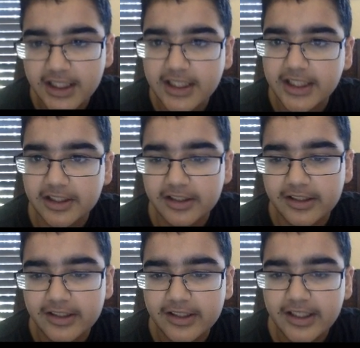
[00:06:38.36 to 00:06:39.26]

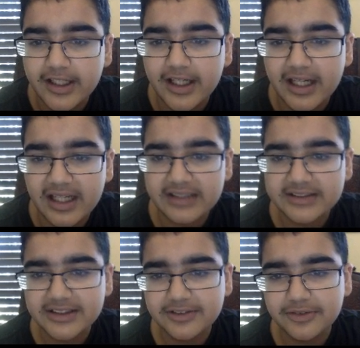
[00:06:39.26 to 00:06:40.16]
here. Does
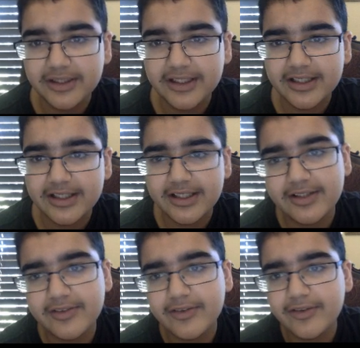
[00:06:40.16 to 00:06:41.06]
he do
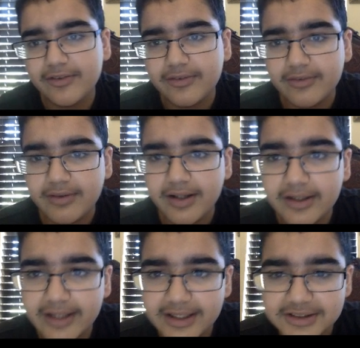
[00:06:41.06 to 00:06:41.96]
anything? No.
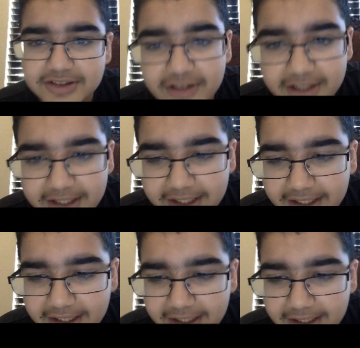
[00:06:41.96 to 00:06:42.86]
Okay, so
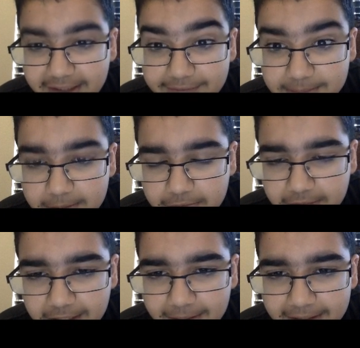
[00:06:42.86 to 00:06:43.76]
he was about to
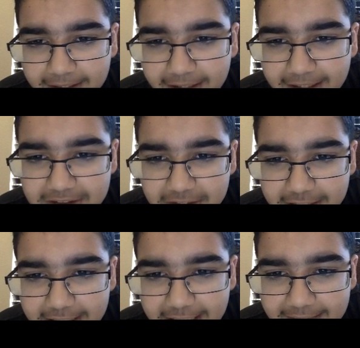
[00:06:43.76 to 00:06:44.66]
fireball that. Alright, so
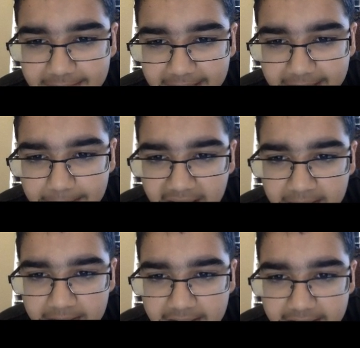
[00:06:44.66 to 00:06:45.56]
he had my
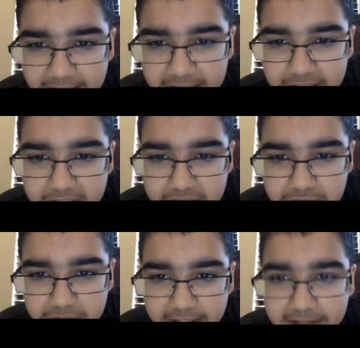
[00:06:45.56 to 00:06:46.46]
bomber here to
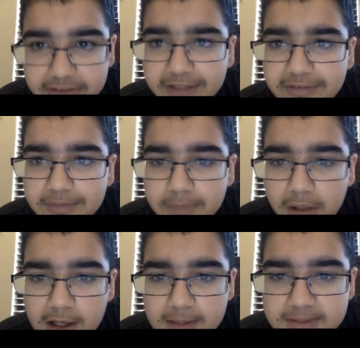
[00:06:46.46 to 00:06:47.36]
get rid of the
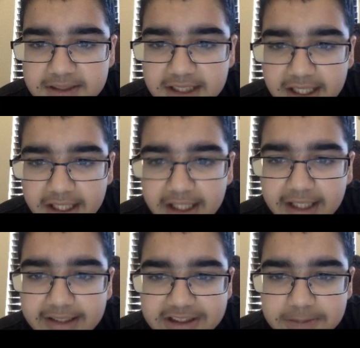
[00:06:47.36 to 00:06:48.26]
barbs
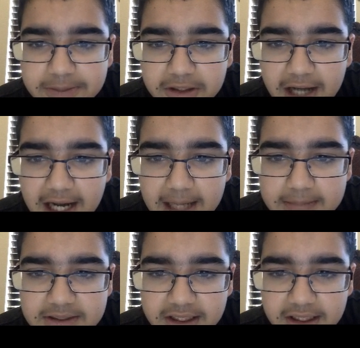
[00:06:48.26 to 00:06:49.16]
and the spear
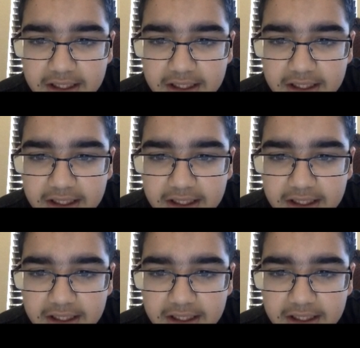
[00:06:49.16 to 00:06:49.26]
gobs,